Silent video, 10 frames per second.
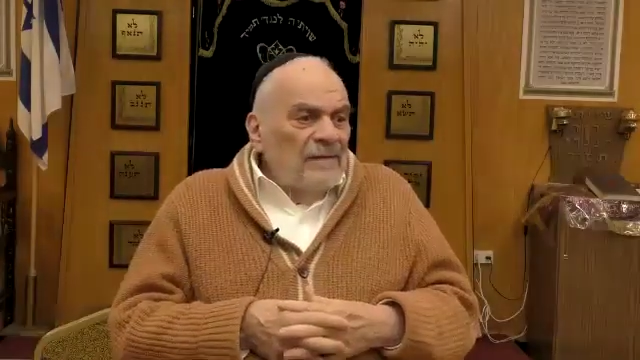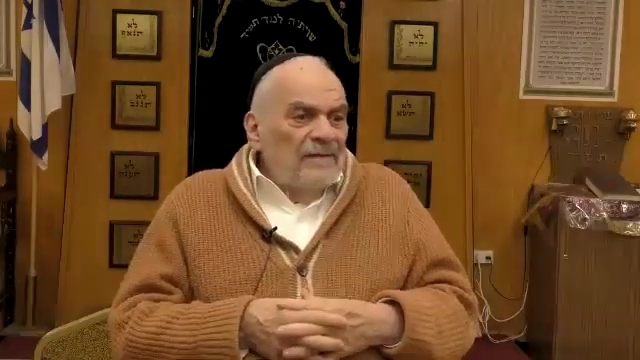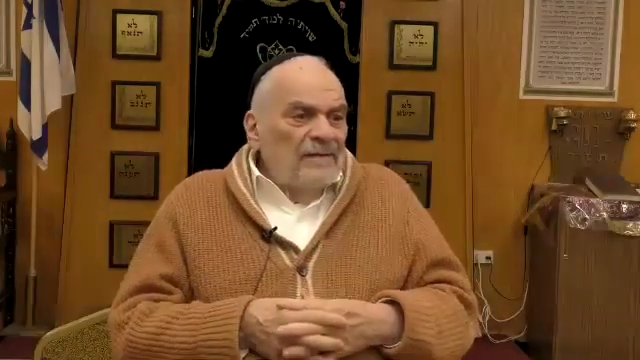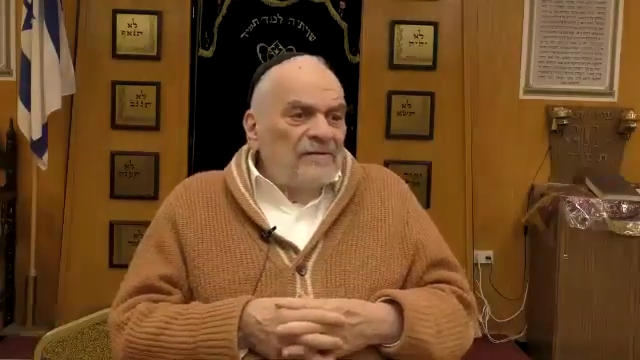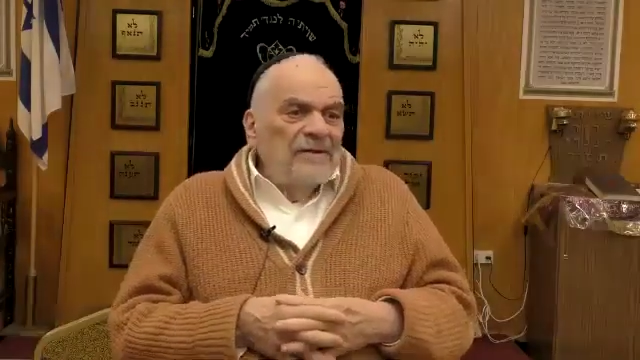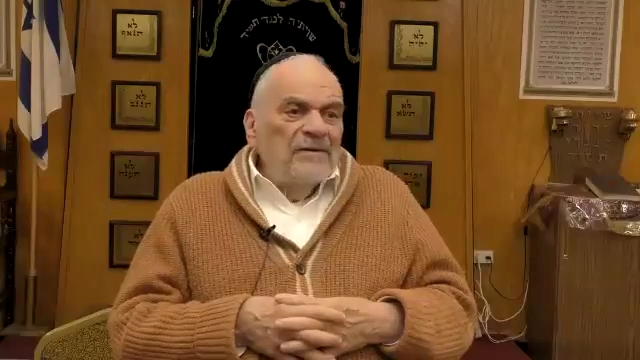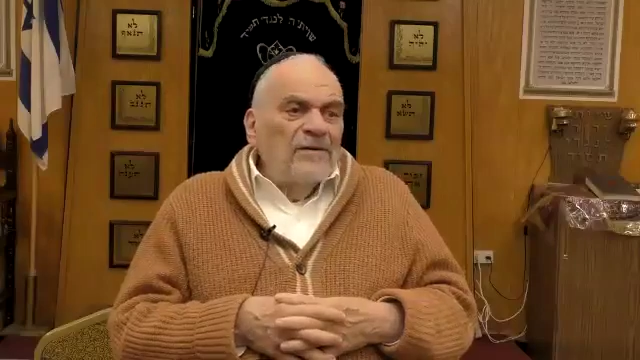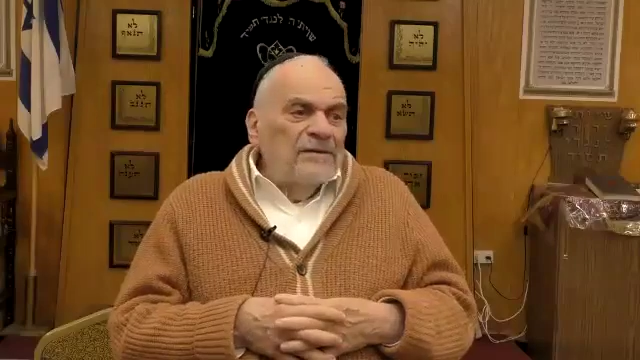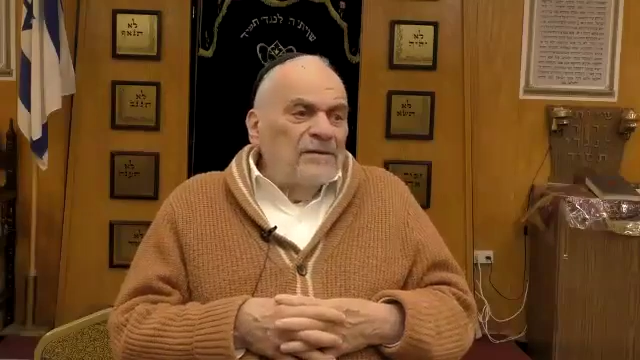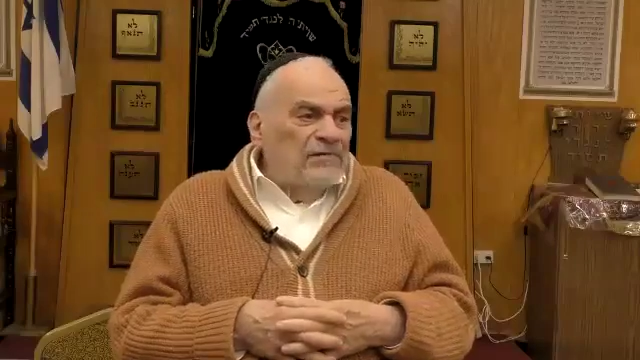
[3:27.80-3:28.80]
You see,
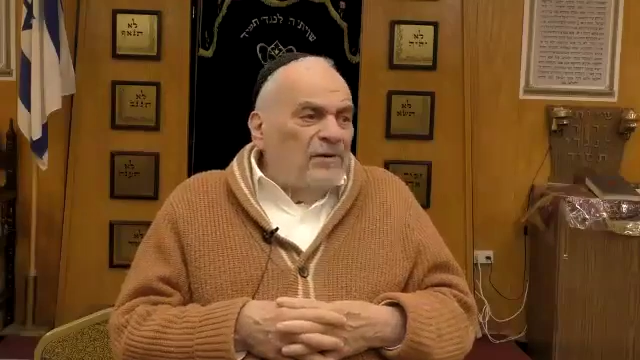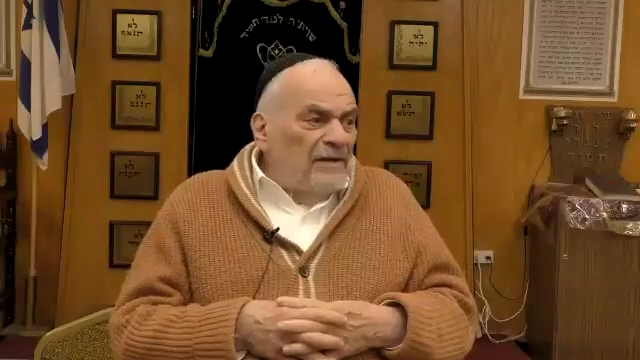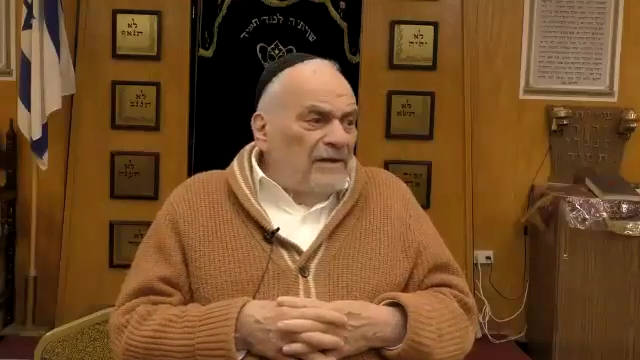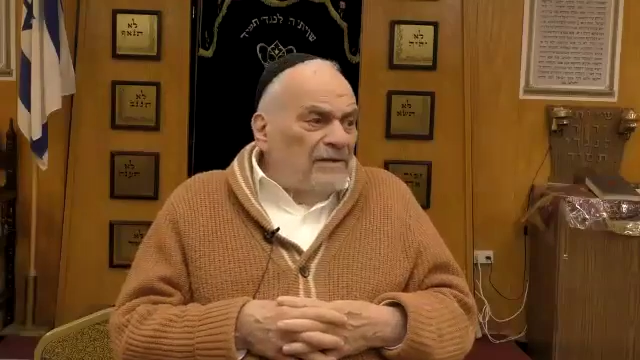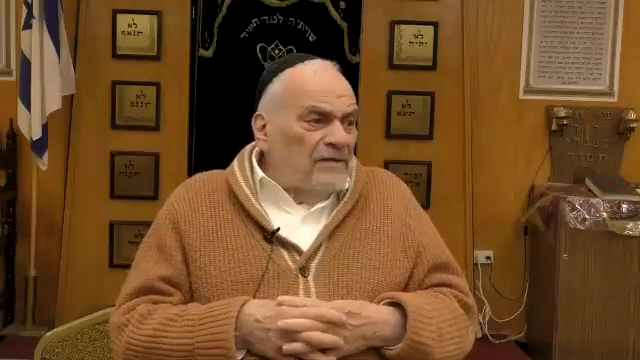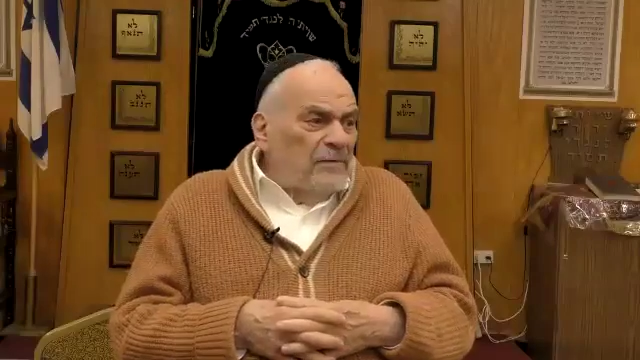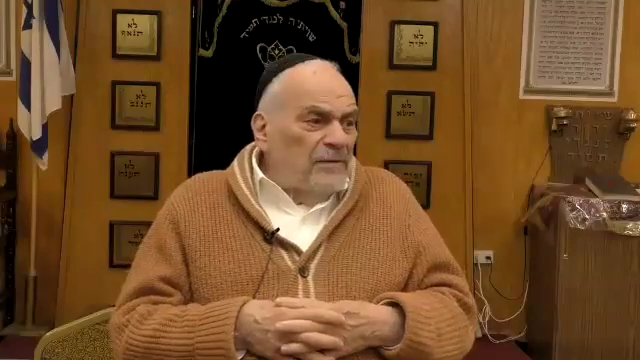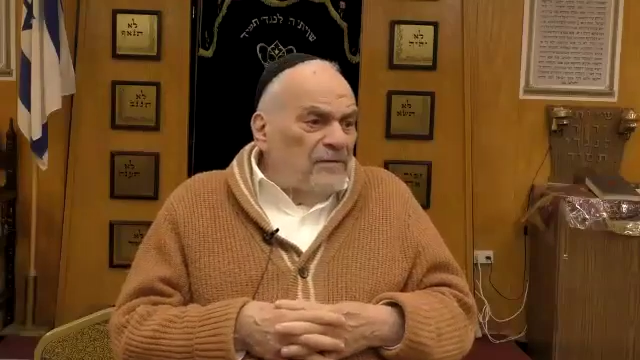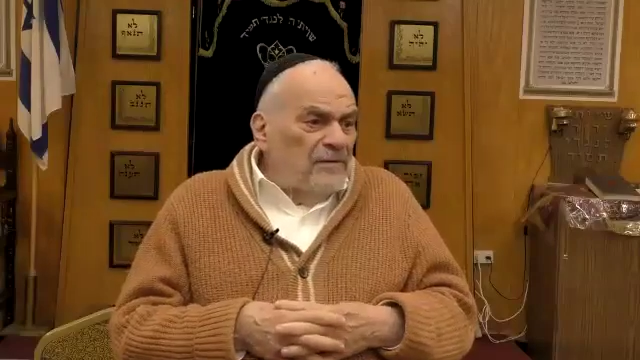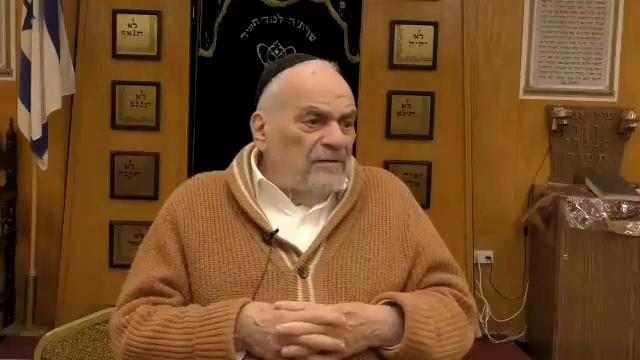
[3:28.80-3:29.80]
all the great
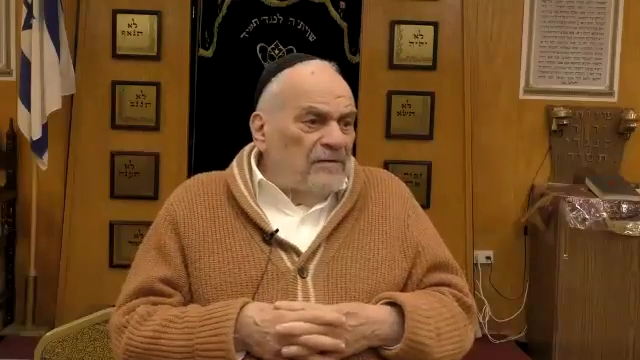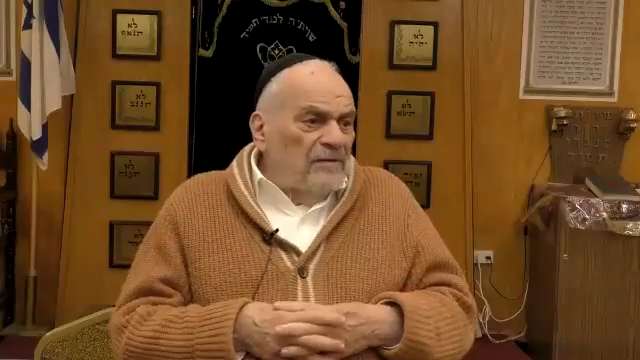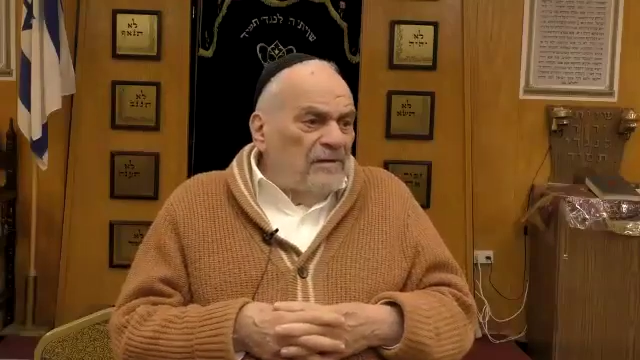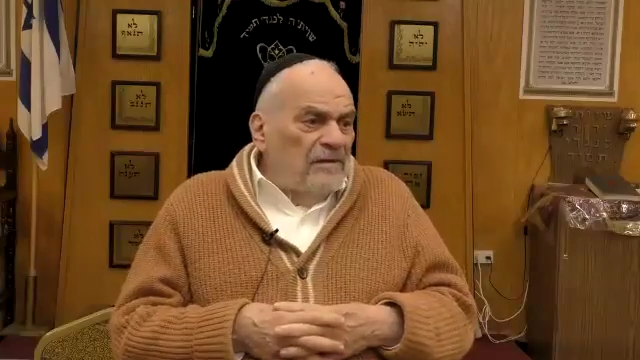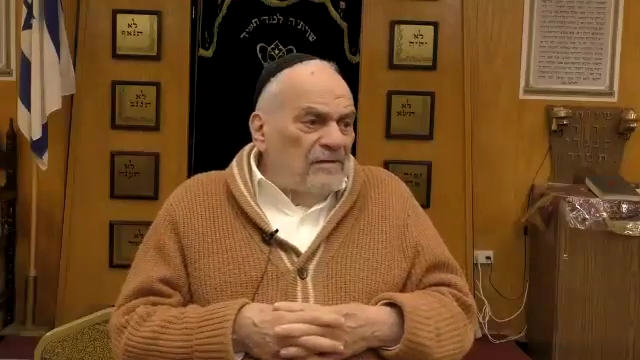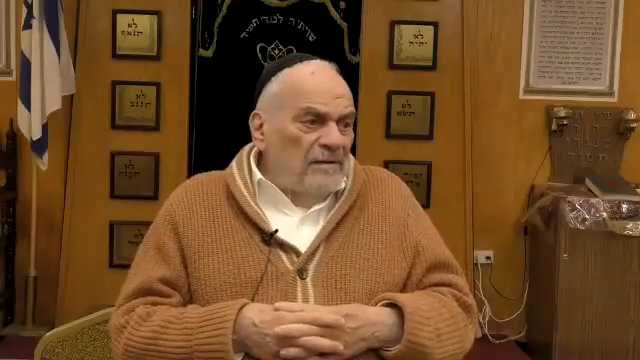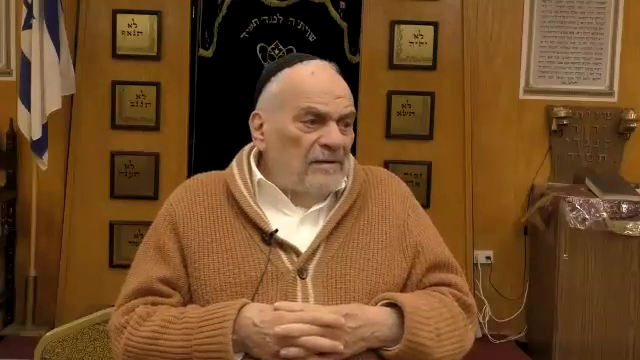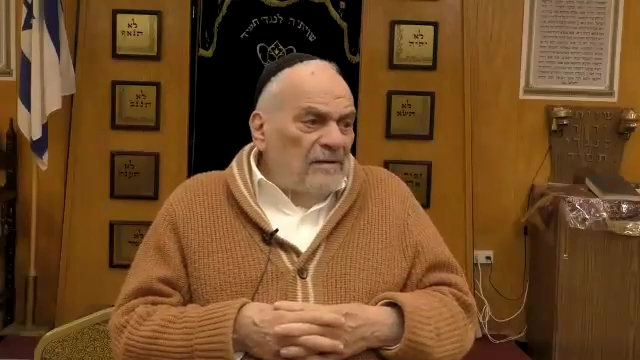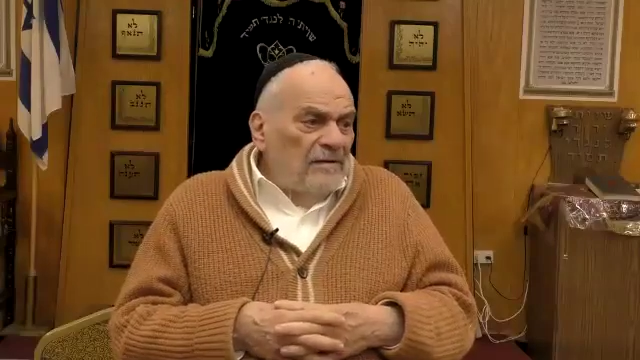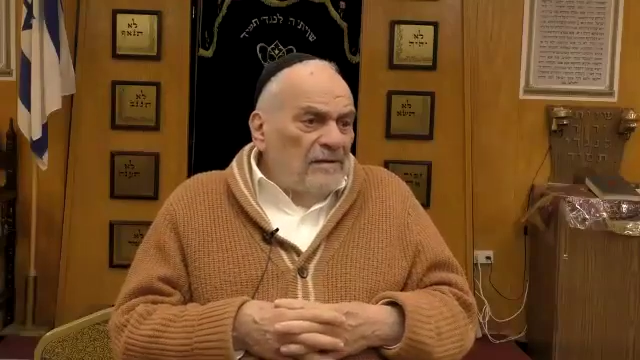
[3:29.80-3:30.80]
experts
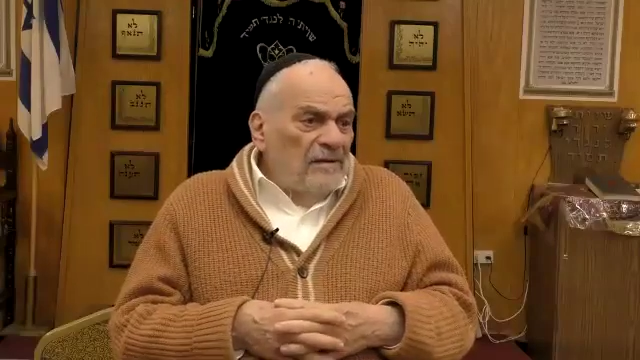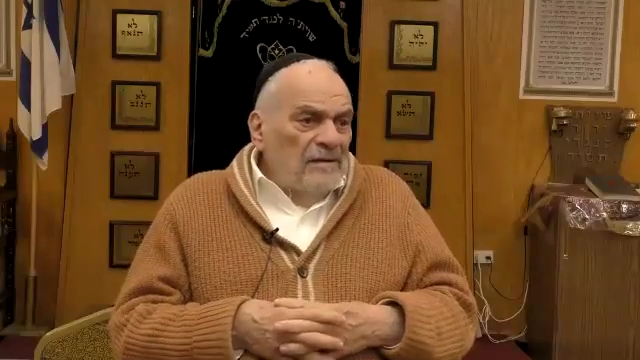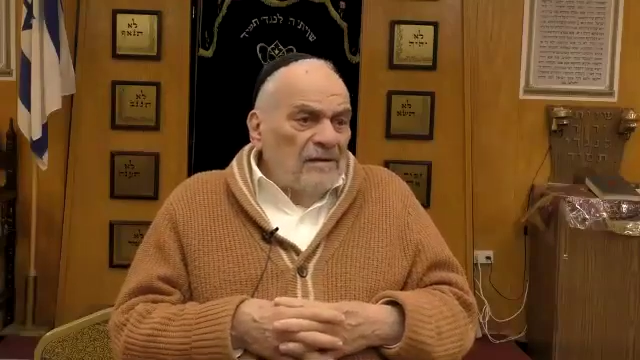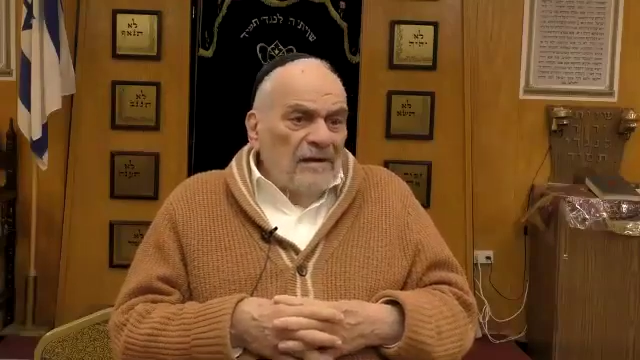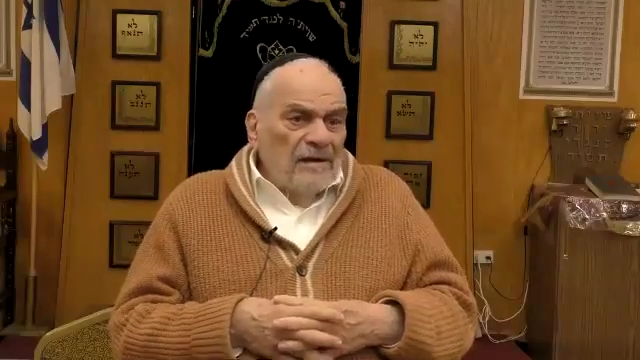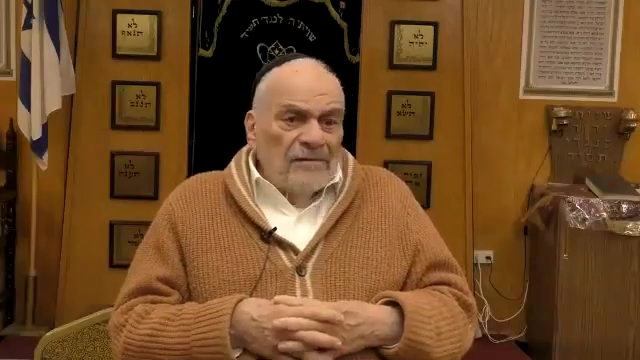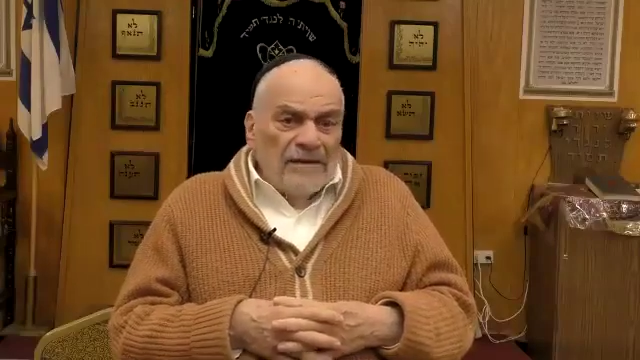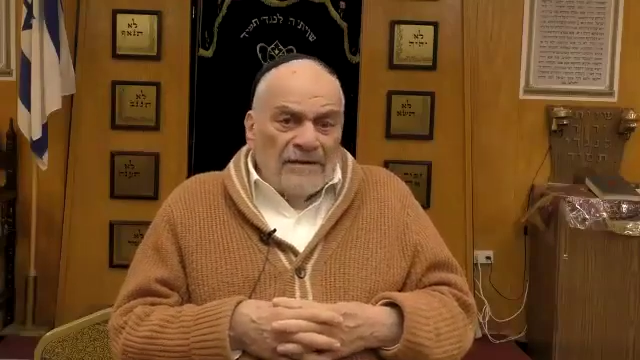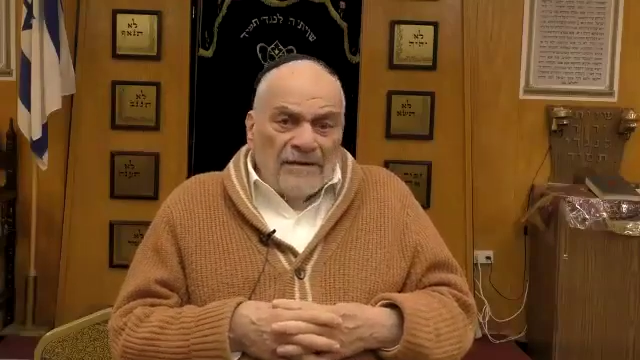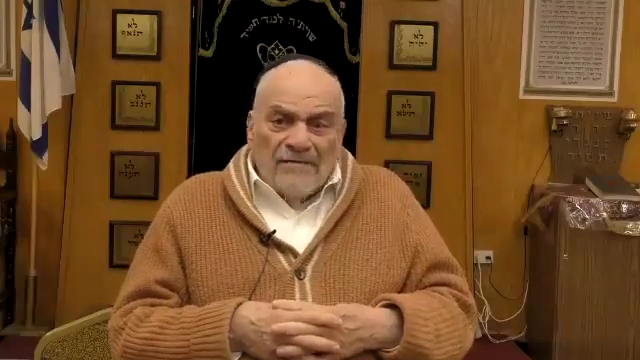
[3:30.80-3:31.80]
are
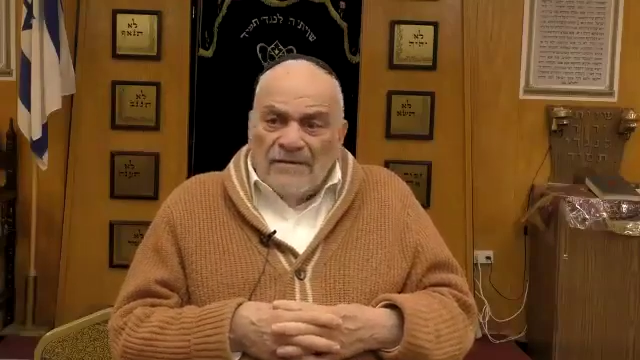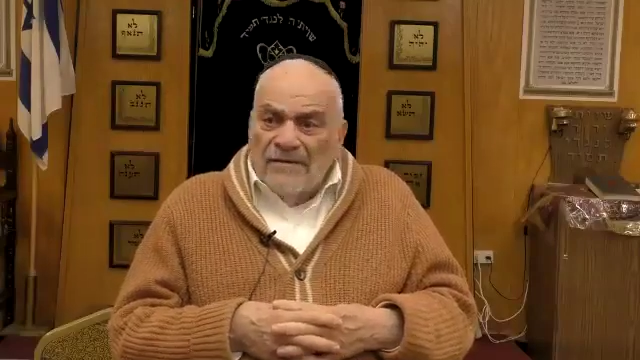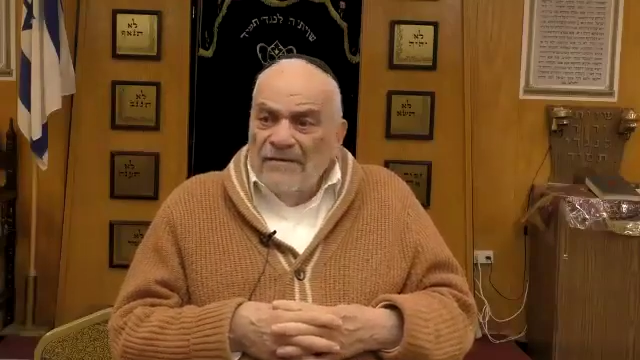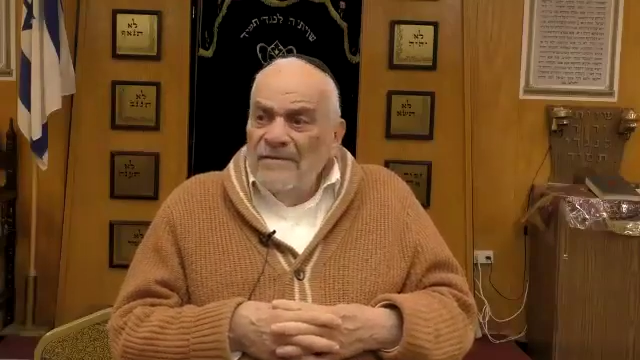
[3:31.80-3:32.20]
idiots.